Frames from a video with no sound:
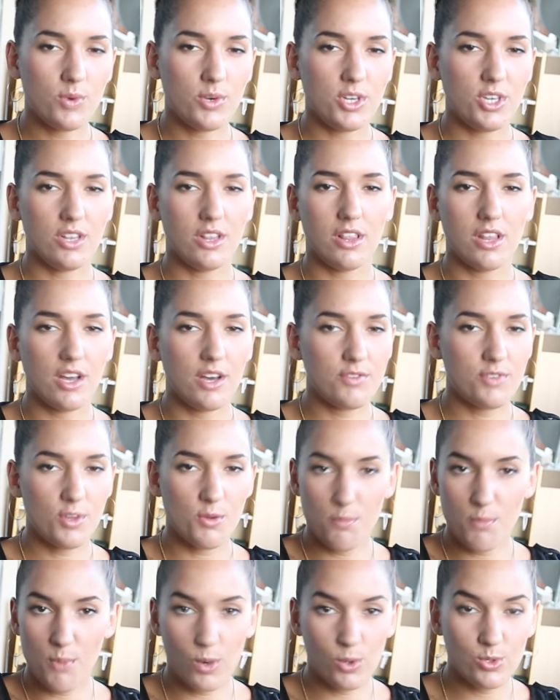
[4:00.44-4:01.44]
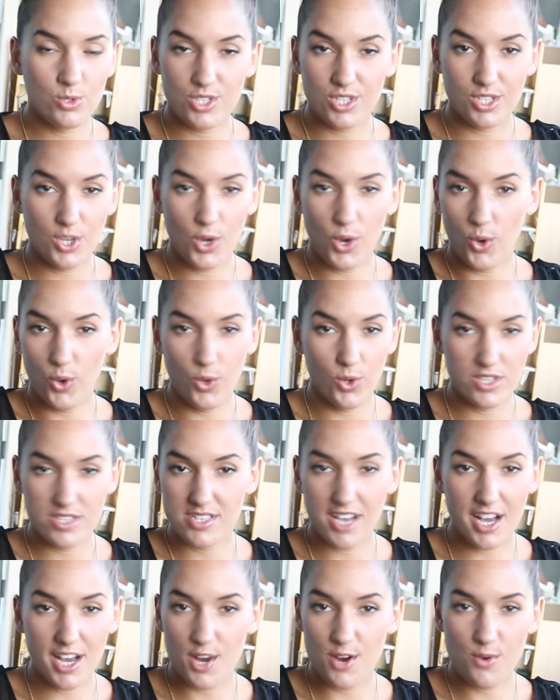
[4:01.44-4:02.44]
what you love the most in the whole
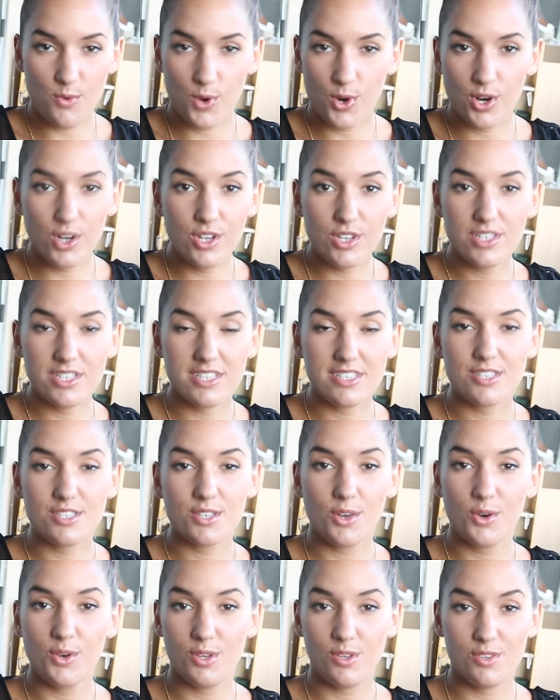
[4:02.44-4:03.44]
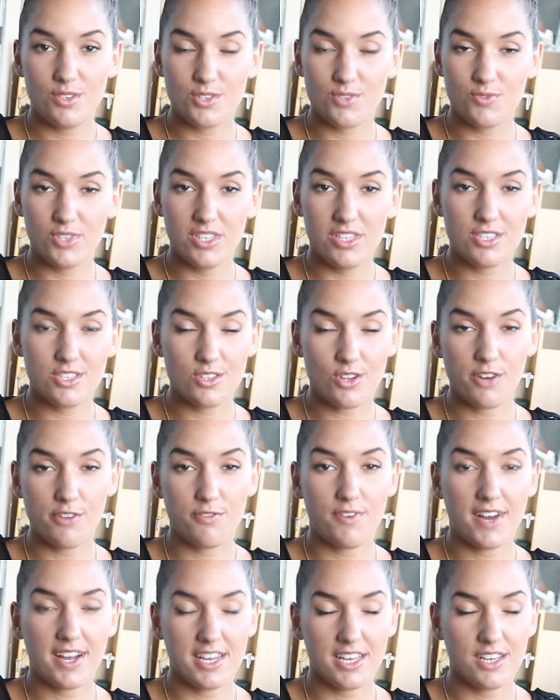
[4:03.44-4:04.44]
entire world, and so you just really start
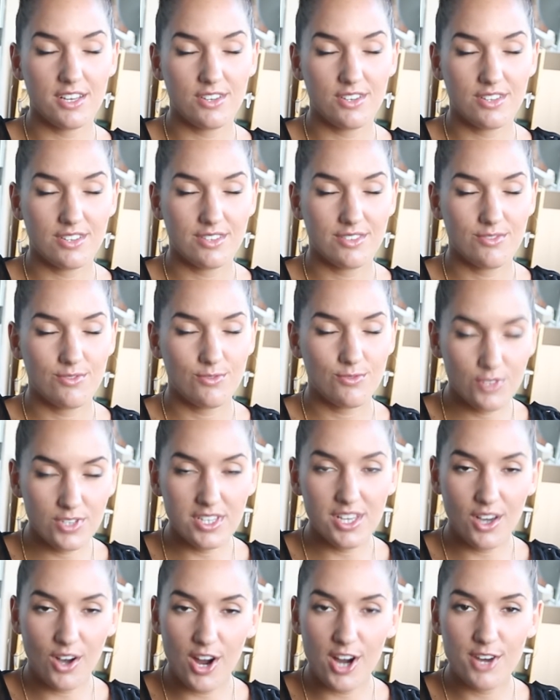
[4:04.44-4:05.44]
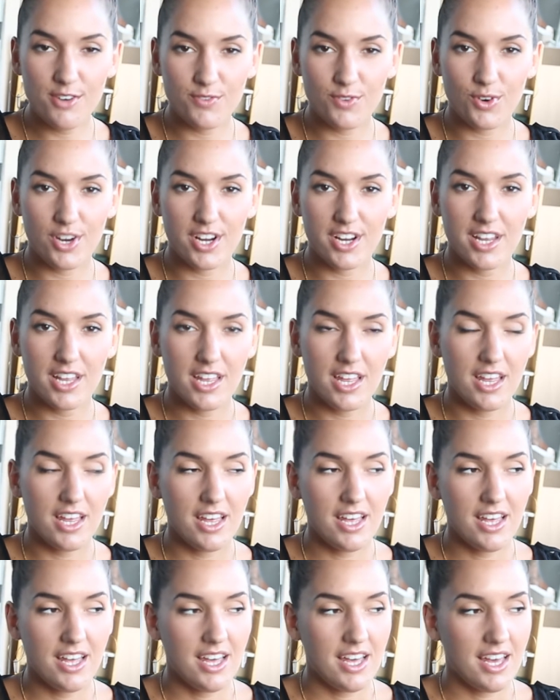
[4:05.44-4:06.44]
fighting really hard for it.
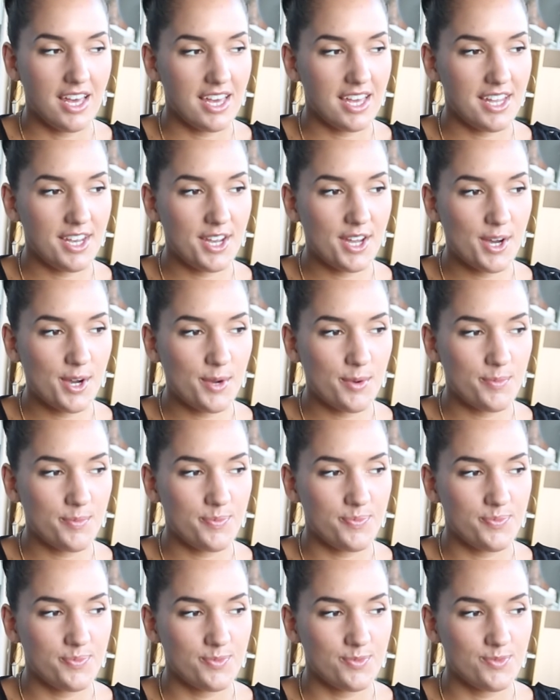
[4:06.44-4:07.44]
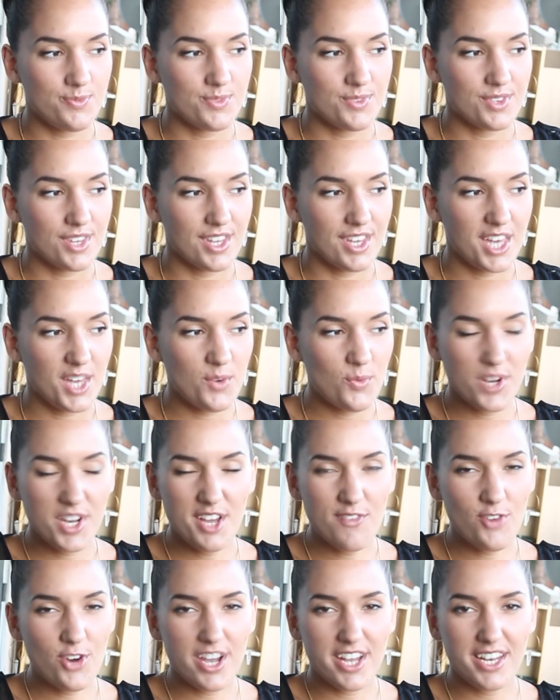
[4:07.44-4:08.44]
And
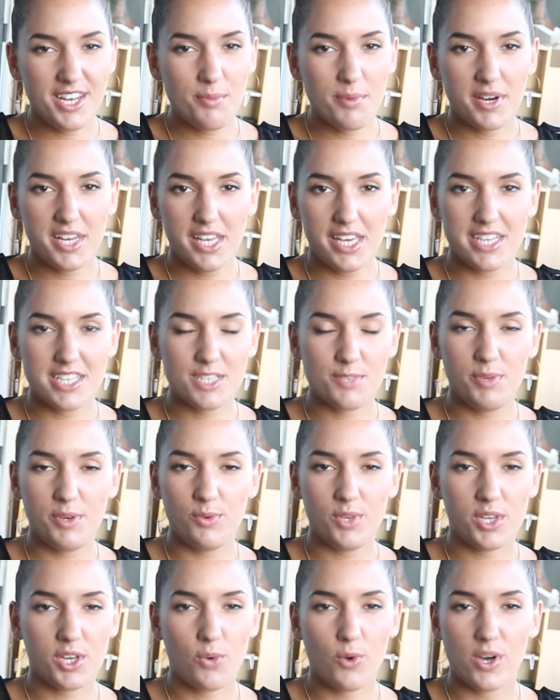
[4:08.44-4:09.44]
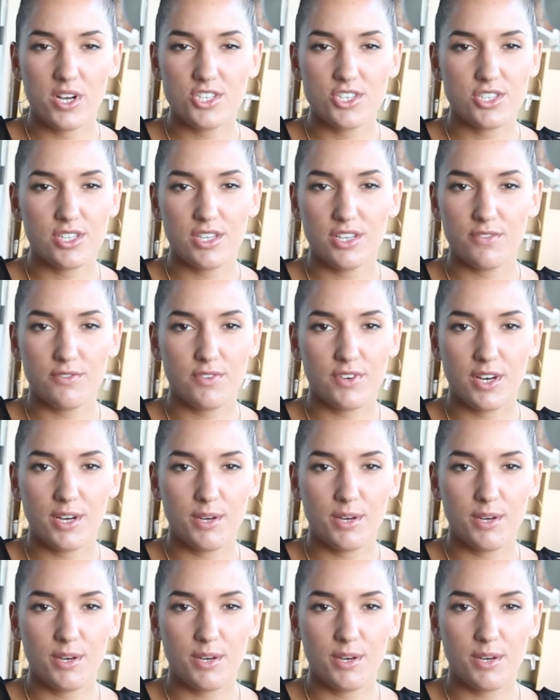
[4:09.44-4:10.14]
whenever anybody hits me with a question of